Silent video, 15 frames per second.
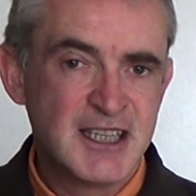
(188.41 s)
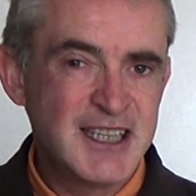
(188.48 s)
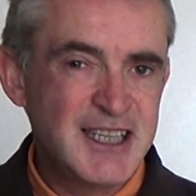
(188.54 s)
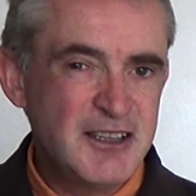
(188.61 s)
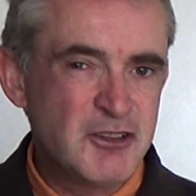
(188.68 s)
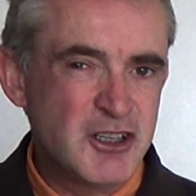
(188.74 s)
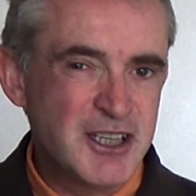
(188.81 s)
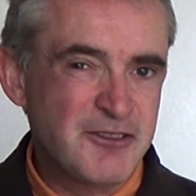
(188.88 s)

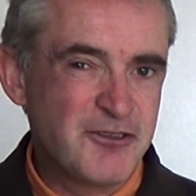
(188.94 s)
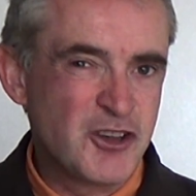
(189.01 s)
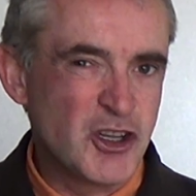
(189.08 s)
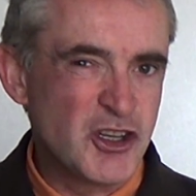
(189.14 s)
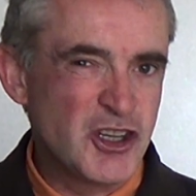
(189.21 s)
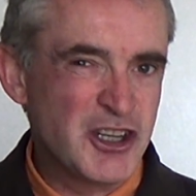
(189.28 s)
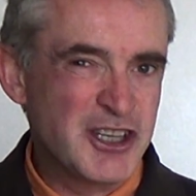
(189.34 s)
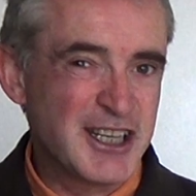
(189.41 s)
even if
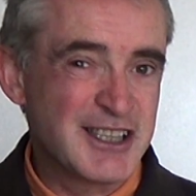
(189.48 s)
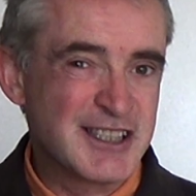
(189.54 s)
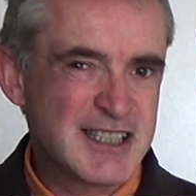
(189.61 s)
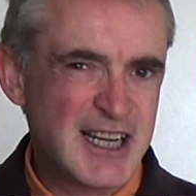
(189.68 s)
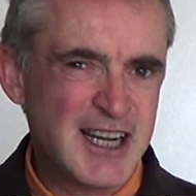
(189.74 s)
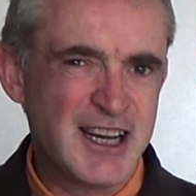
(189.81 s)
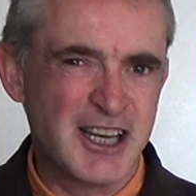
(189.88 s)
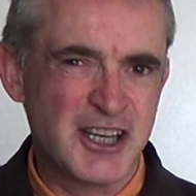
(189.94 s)
you're not
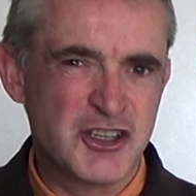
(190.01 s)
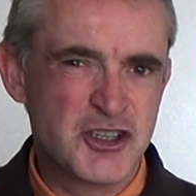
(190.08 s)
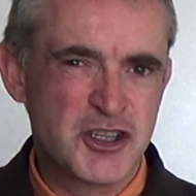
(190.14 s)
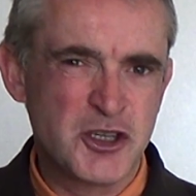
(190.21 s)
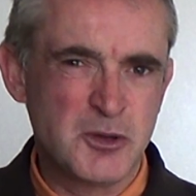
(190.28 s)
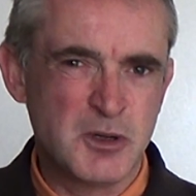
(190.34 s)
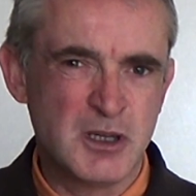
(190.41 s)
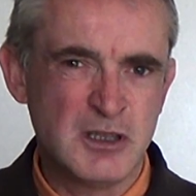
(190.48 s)
entirely
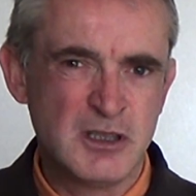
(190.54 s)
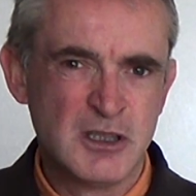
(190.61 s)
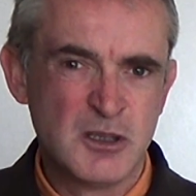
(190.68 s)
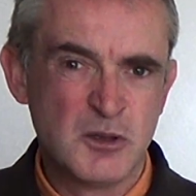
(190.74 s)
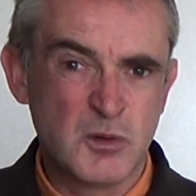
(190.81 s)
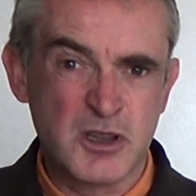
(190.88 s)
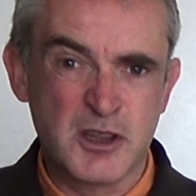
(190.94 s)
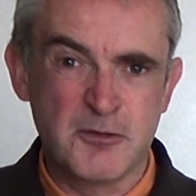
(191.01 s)
sure
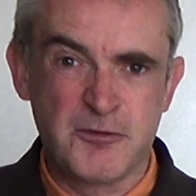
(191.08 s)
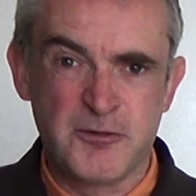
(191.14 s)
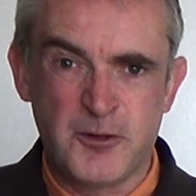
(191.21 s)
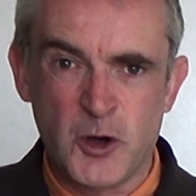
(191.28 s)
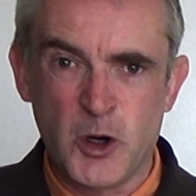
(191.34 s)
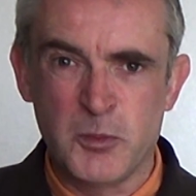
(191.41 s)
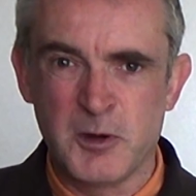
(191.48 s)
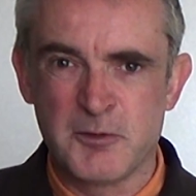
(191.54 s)
what the
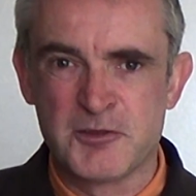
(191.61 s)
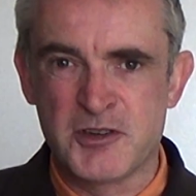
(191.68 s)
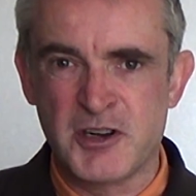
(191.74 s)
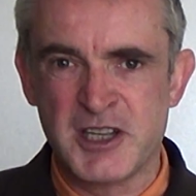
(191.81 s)
form of